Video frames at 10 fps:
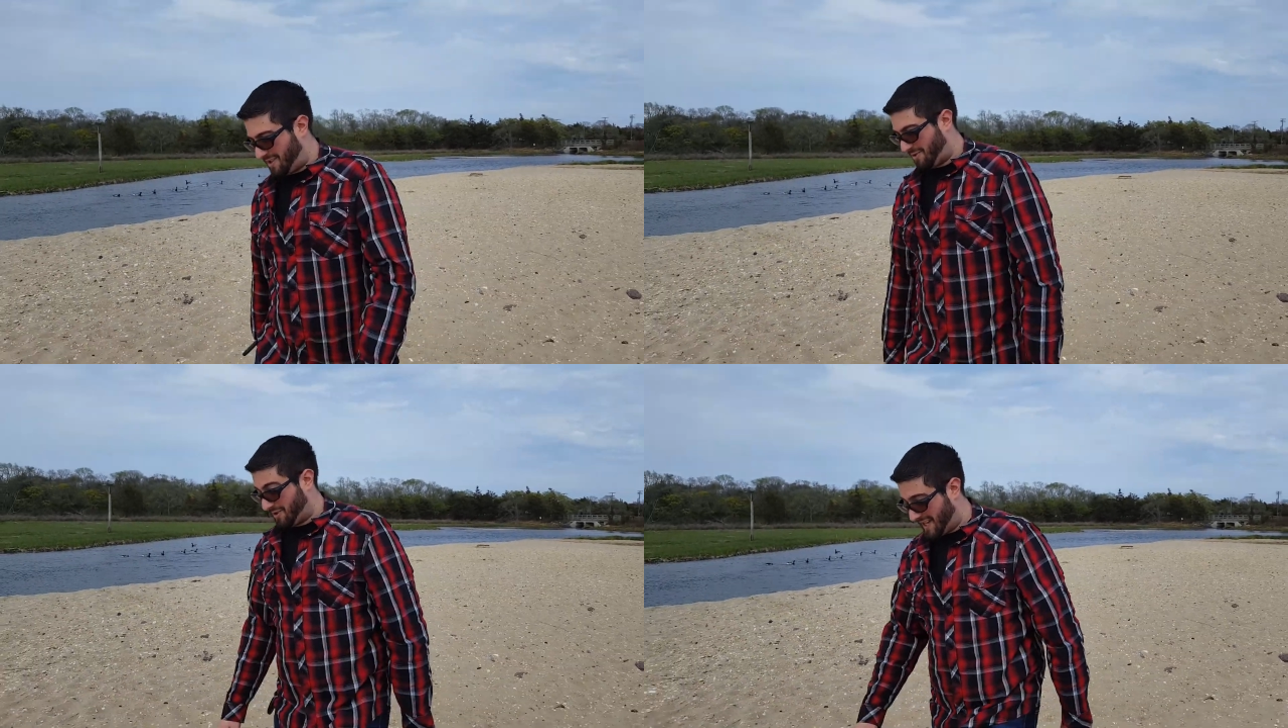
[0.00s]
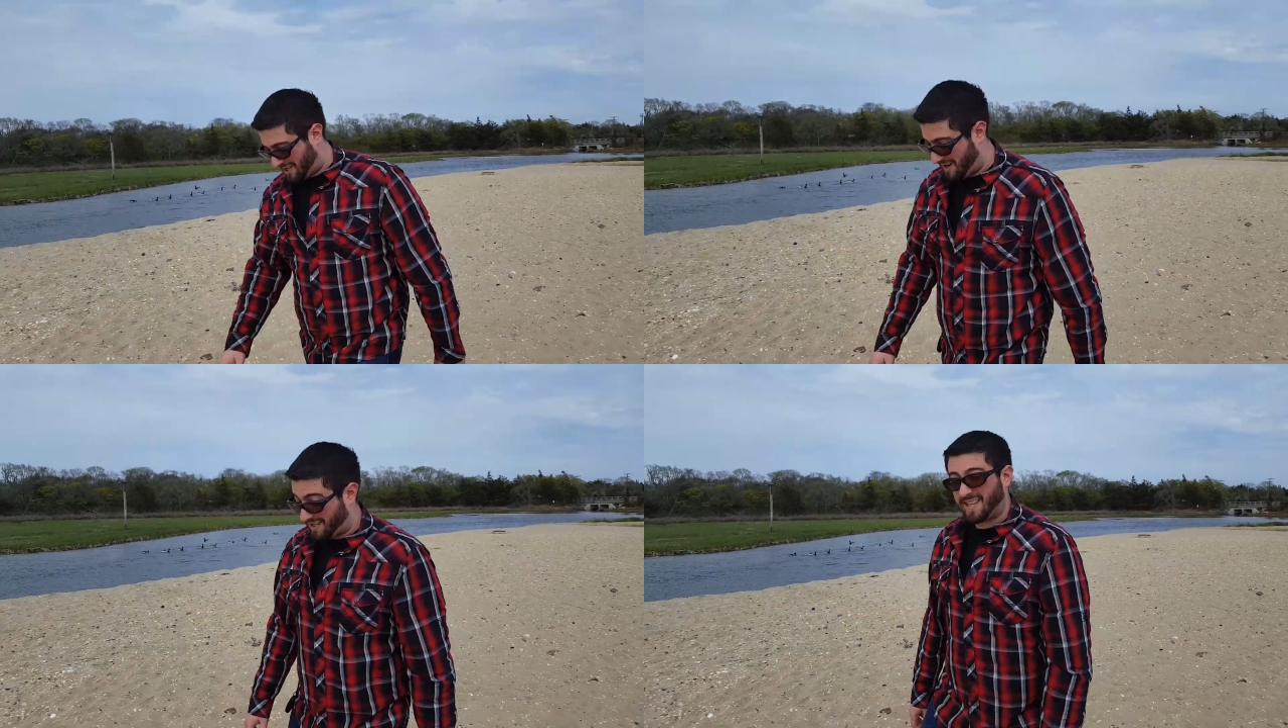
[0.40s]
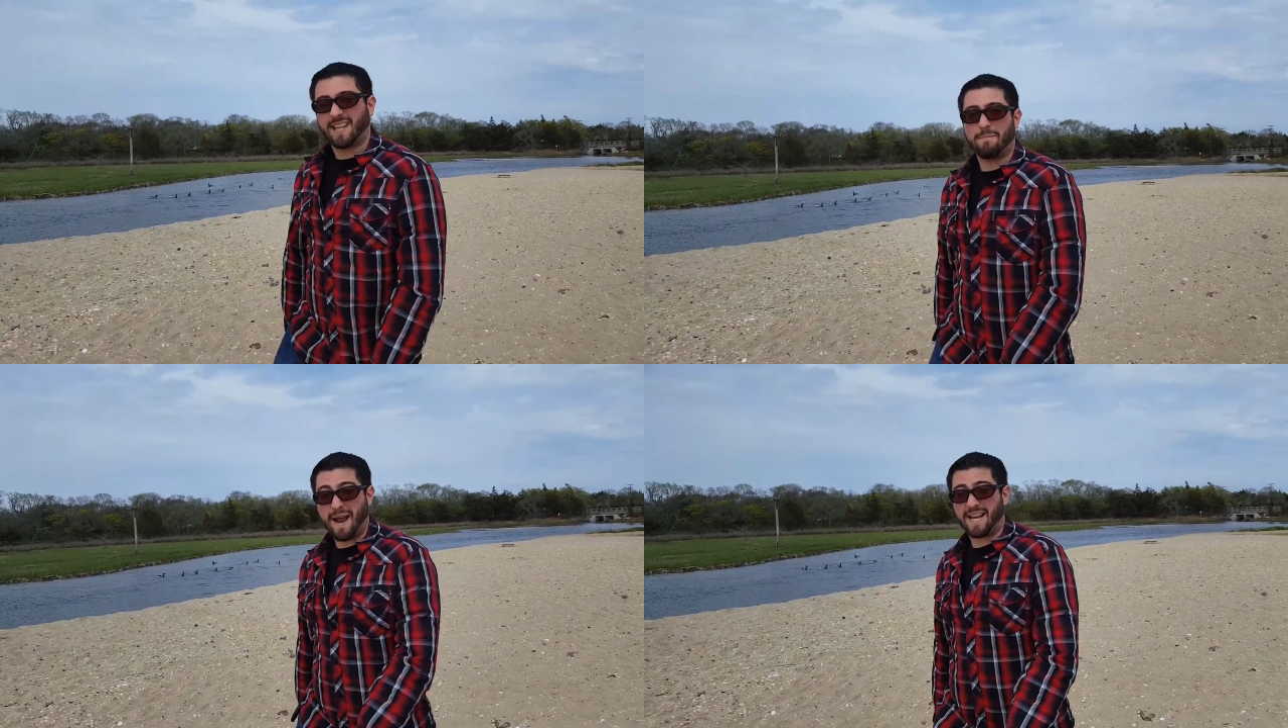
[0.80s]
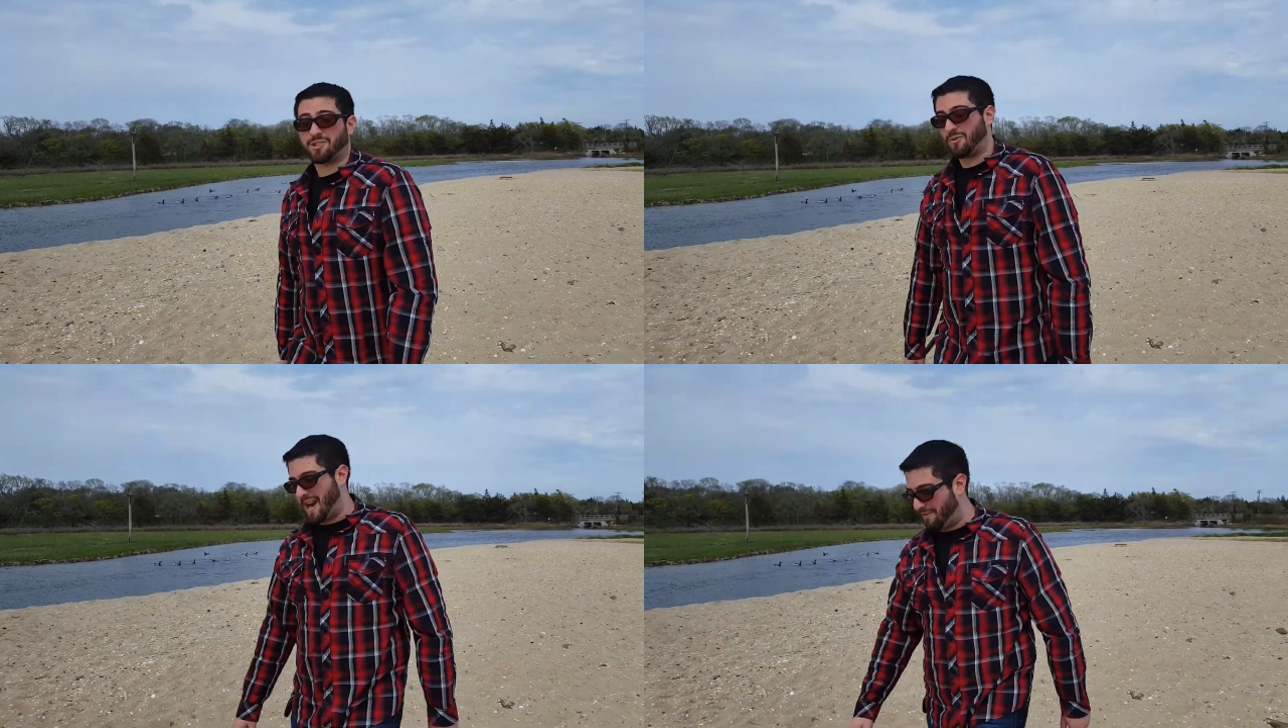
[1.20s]
You've heard that correctly, a
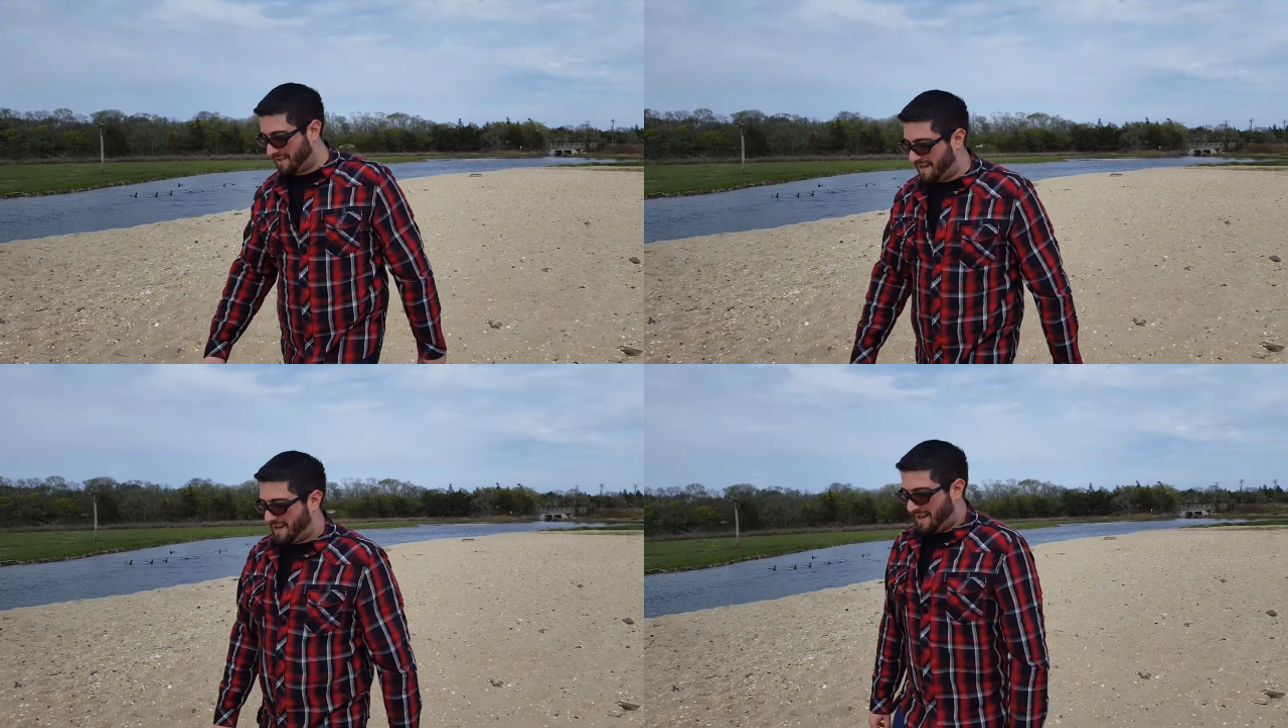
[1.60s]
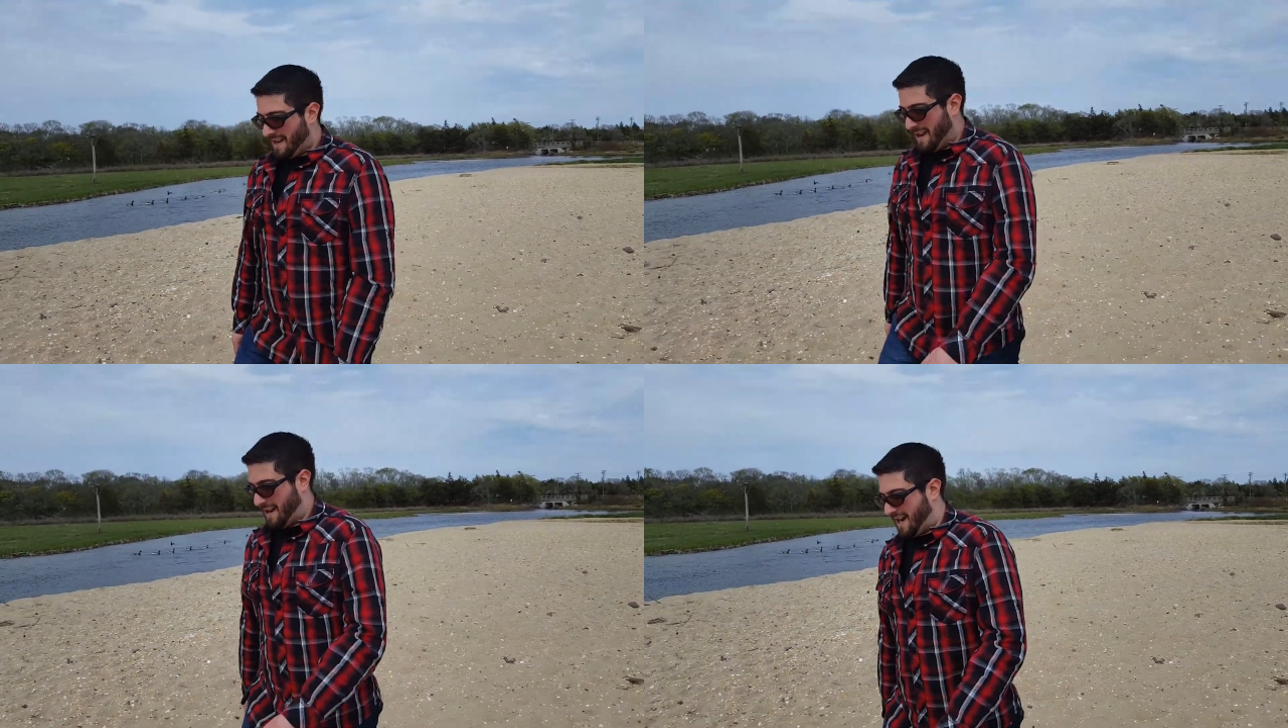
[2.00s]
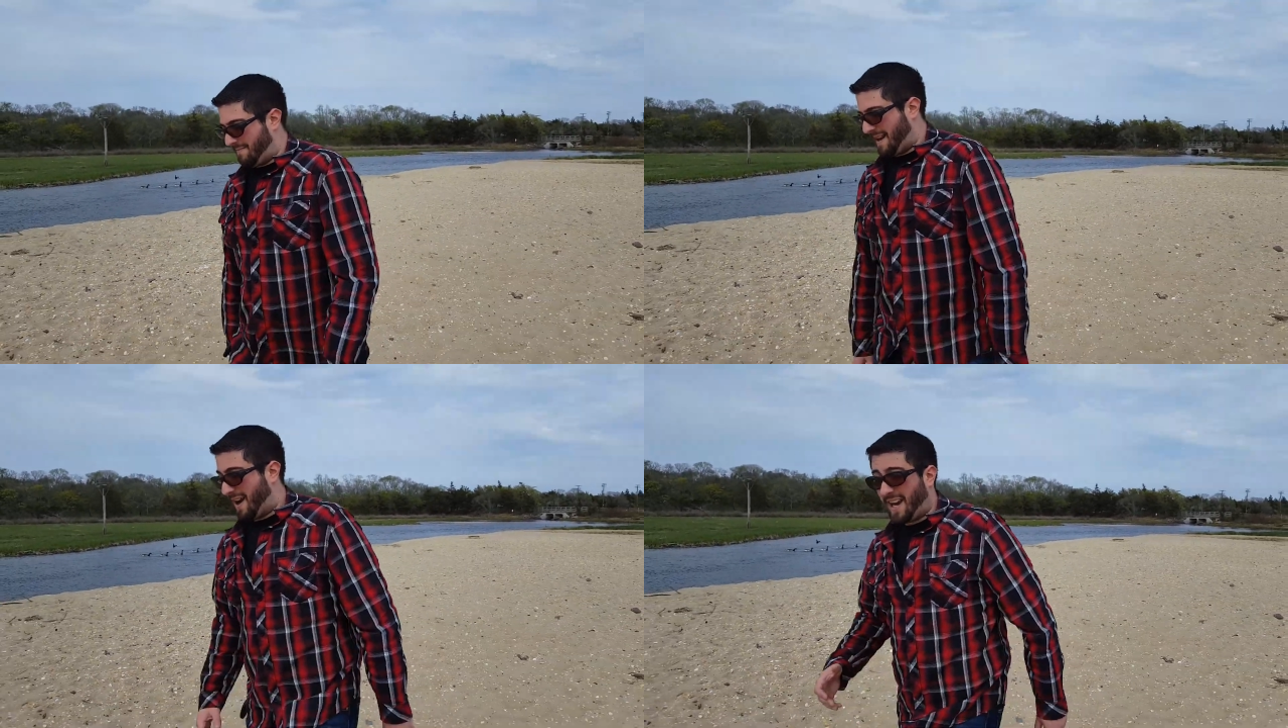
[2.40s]
mass grave. Uh, now